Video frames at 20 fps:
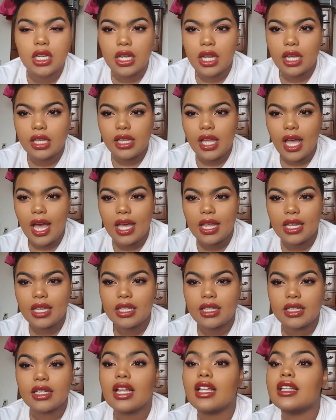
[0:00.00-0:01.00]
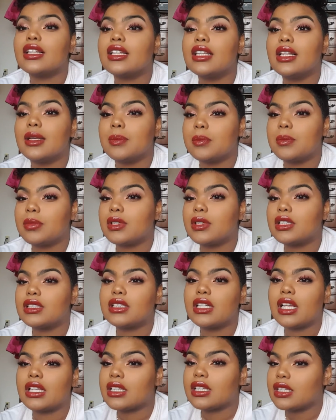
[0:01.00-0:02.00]
Not the eye look, not the lips,
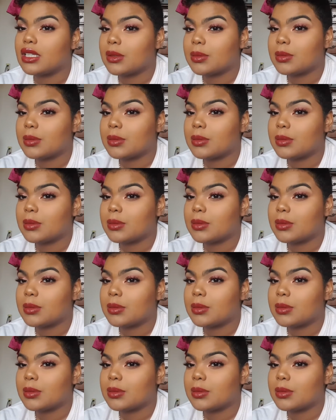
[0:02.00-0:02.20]
not